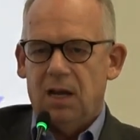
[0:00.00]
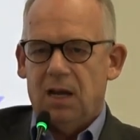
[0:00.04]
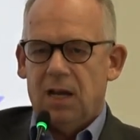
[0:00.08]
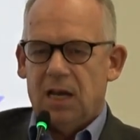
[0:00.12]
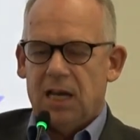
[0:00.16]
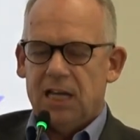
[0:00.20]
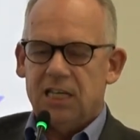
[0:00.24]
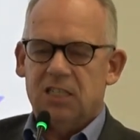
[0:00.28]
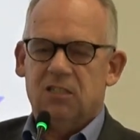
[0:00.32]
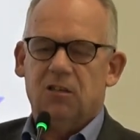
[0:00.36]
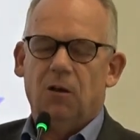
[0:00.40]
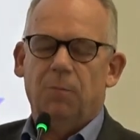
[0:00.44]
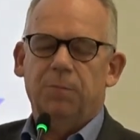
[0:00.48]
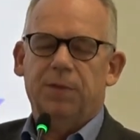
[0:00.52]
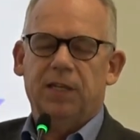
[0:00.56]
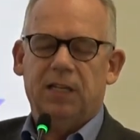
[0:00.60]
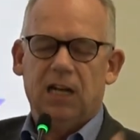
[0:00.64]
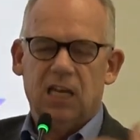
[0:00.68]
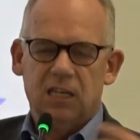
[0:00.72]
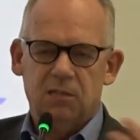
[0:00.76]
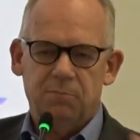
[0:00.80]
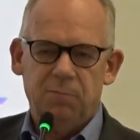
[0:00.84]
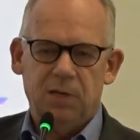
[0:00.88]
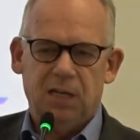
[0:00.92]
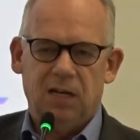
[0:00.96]
is something
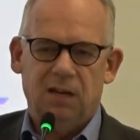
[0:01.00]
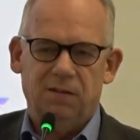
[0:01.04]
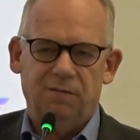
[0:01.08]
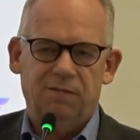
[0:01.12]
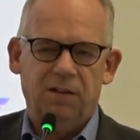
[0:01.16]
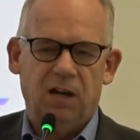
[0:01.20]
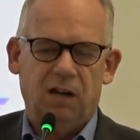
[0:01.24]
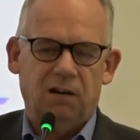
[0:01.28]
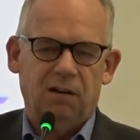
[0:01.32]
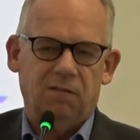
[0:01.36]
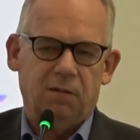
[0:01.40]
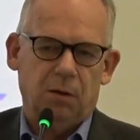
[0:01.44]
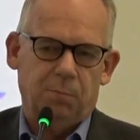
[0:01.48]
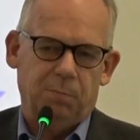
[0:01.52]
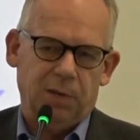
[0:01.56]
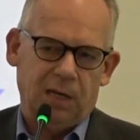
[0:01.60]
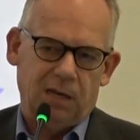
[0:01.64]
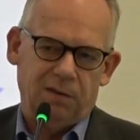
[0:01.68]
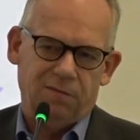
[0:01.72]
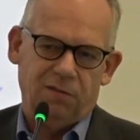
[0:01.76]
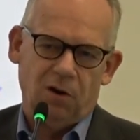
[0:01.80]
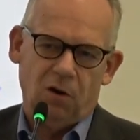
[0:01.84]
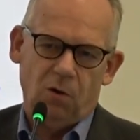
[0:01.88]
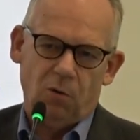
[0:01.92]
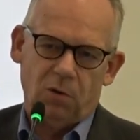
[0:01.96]
that's been a very big
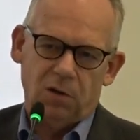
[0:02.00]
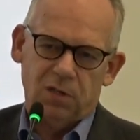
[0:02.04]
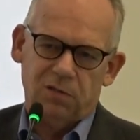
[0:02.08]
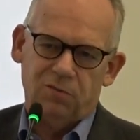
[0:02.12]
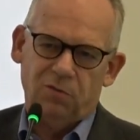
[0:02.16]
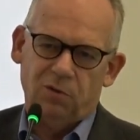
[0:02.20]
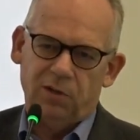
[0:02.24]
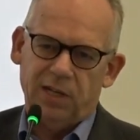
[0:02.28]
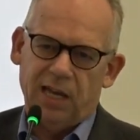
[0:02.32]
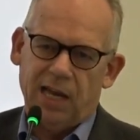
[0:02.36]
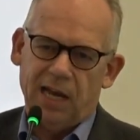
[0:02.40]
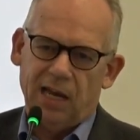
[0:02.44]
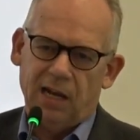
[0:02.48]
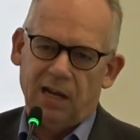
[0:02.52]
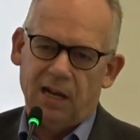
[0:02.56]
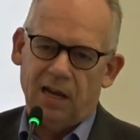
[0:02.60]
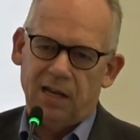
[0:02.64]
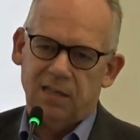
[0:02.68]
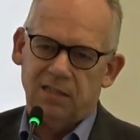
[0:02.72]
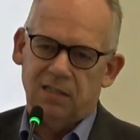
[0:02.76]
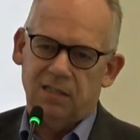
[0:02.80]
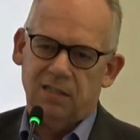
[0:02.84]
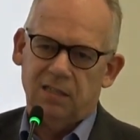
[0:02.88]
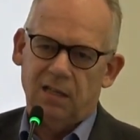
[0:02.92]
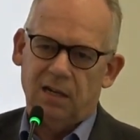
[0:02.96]
focus for the
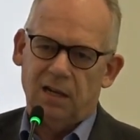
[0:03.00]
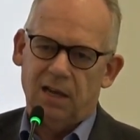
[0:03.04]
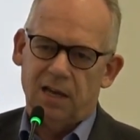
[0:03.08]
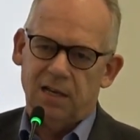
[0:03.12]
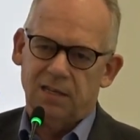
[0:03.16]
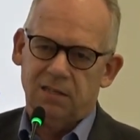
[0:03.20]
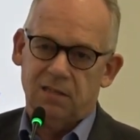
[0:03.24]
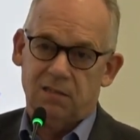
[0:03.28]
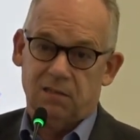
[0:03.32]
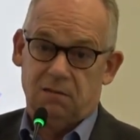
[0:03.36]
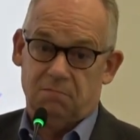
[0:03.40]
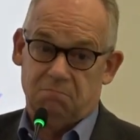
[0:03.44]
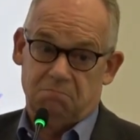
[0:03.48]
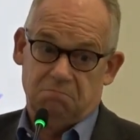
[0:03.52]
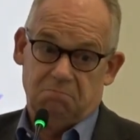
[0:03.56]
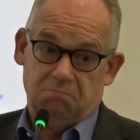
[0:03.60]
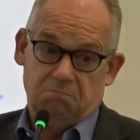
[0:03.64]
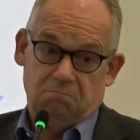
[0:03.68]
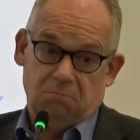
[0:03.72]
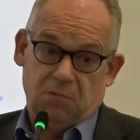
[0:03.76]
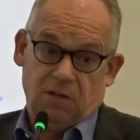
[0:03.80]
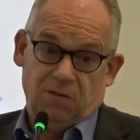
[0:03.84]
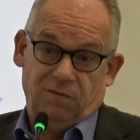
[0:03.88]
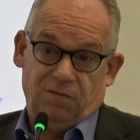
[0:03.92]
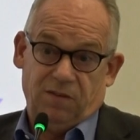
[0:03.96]
airlines in the last
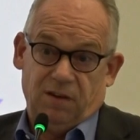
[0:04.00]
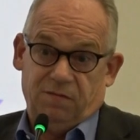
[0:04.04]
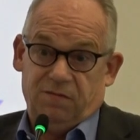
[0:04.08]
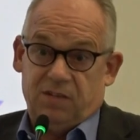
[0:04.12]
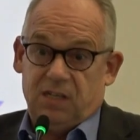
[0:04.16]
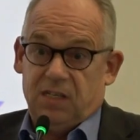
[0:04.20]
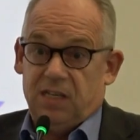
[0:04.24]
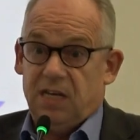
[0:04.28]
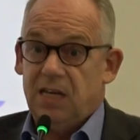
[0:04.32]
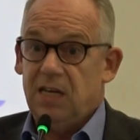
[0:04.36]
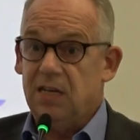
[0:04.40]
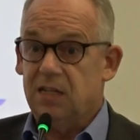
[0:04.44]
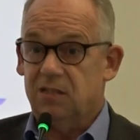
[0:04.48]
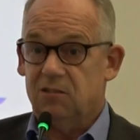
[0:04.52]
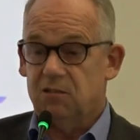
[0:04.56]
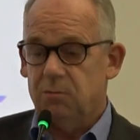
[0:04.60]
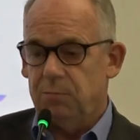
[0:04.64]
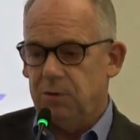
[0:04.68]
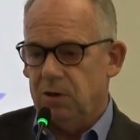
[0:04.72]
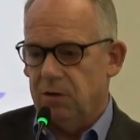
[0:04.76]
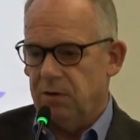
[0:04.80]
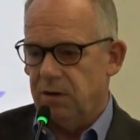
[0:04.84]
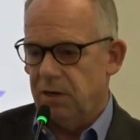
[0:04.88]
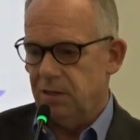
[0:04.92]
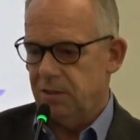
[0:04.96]
50 years, to
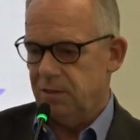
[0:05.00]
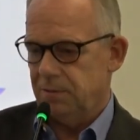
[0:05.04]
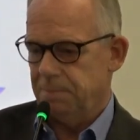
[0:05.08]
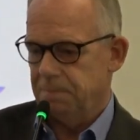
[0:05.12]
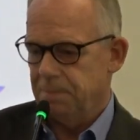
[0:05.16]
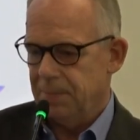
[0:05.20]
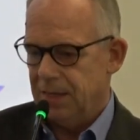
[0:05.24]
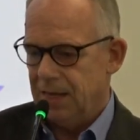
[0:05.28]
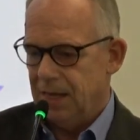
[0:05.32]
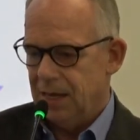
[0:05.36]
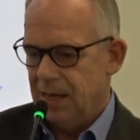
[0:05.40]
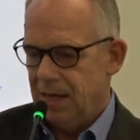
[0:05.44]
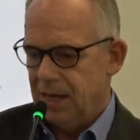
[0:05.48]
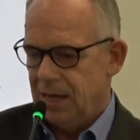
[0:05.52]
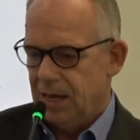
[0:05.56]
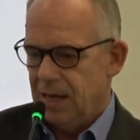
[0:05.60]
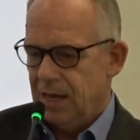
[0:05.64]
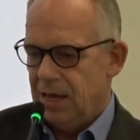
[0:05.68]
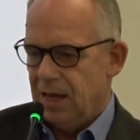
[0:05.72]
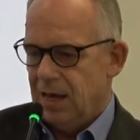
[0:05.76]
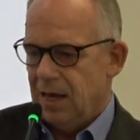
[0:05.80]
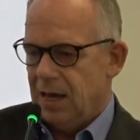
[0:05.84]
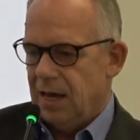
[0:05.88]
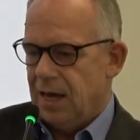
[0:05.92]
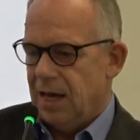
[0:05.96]
be honest.
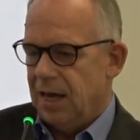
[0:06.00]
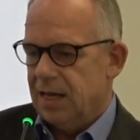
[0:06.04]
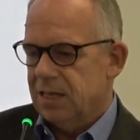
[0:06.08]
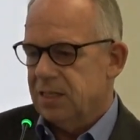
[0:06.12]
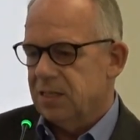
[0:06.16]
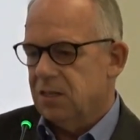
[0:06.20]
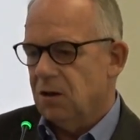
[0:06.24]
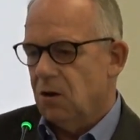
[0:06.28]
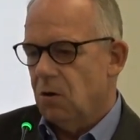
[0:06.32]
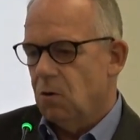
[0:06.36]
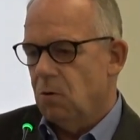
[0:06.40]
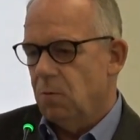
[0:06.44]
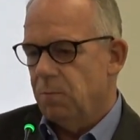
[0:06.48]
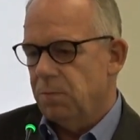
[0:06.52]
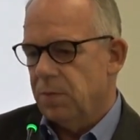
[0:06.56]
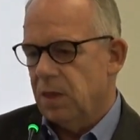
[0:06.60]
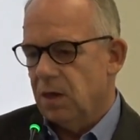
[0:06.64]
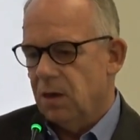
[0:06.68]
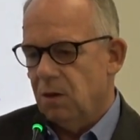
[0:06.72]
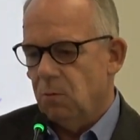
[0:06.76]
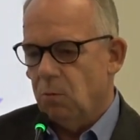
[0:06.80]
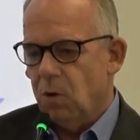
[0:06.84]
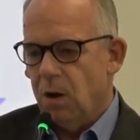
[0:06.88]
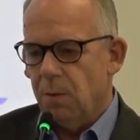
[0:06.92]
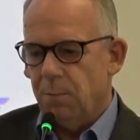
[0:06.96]
And so
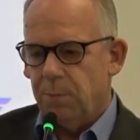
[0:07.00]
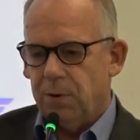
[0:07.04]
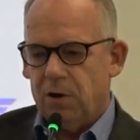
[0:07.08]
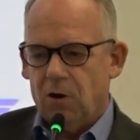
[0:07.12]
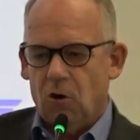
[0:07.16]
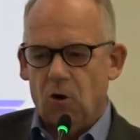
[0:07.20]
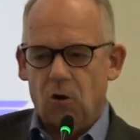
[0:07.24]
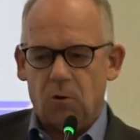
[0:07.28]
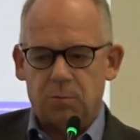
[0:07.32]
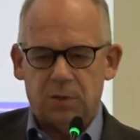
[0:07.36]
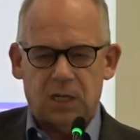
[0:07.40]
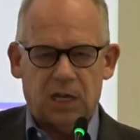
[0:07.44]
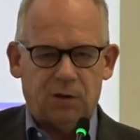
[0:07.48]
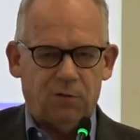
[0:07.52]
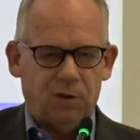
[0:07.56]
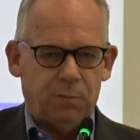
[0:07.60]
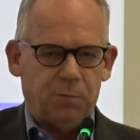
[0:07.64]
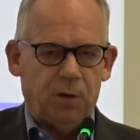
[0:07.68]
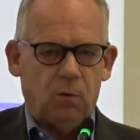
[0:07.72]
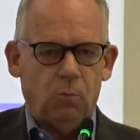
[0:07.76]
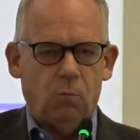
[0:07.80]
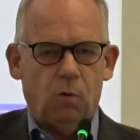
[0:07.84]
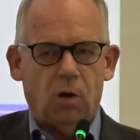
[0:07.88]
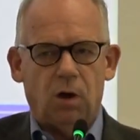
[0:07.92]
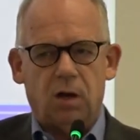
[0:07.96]
one program that we've
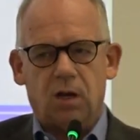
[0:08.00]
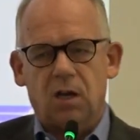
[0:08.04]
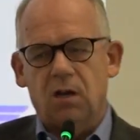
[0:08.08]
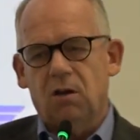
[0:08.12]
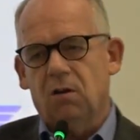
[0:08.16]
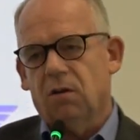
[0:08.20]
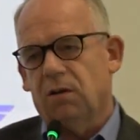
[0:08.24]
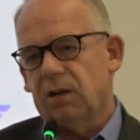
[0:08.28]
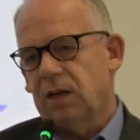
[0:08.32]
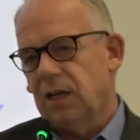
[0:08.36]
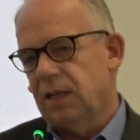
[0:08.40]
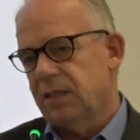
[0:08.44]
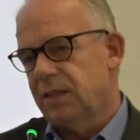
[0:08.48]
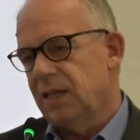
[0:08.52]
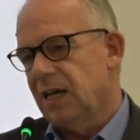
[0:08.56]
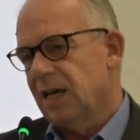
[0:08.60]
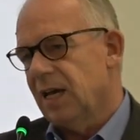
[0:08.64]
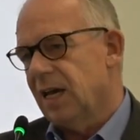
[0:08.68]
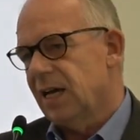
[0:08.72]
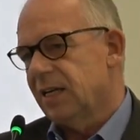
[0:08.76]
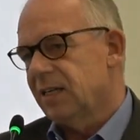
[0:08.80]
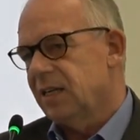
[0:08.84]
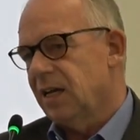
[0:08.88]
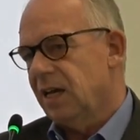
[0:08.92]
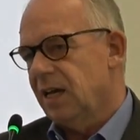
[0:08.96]
been working on at the
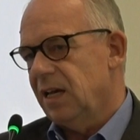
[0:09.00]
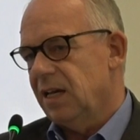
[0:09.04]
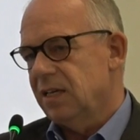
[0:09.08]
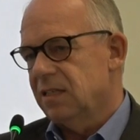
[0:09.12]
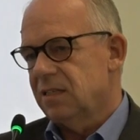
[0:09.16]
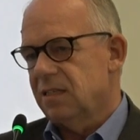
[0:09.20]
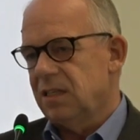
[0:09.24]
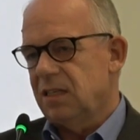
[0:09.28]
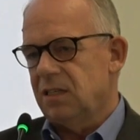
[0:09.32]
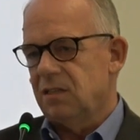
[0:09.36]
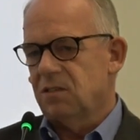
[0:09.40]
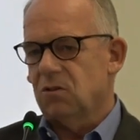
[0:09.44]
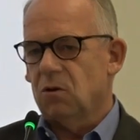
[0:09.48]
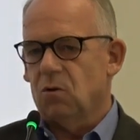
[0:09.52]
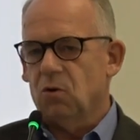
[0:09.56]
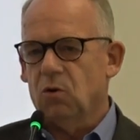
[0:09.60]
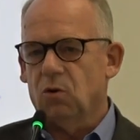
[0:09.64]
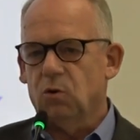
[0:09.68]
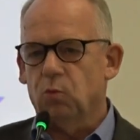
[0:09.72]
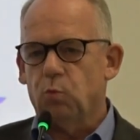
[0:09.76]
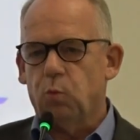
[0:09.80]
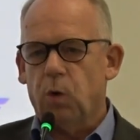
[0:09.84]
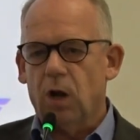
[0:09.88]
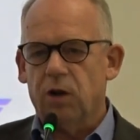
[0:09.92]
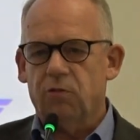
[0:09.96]
IATA is the
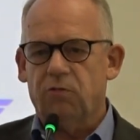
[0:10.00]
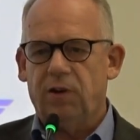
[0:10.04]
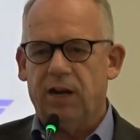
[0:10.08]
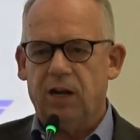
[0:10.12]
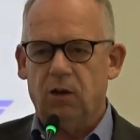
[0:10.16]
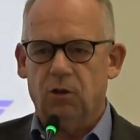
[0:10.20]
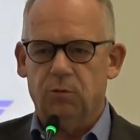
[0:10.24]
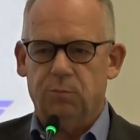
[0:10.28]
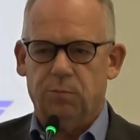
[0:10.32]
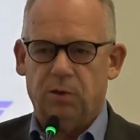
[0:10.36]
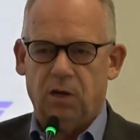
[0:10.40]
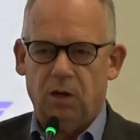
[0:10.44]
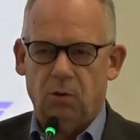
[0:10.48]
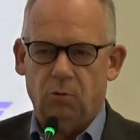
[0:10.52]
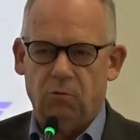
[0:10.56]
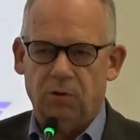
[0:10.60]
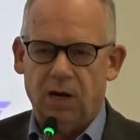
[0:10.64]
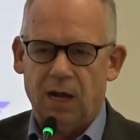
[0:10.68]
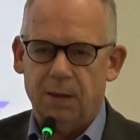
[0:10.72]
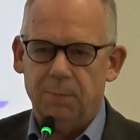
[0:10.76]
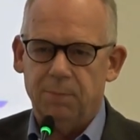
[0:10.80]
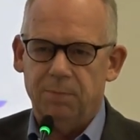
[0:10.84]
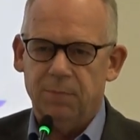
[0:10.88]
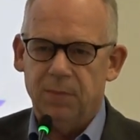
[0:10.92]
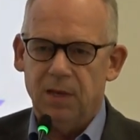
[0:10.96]
so-called One Record
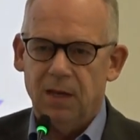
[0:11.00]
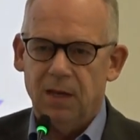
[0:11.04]
program,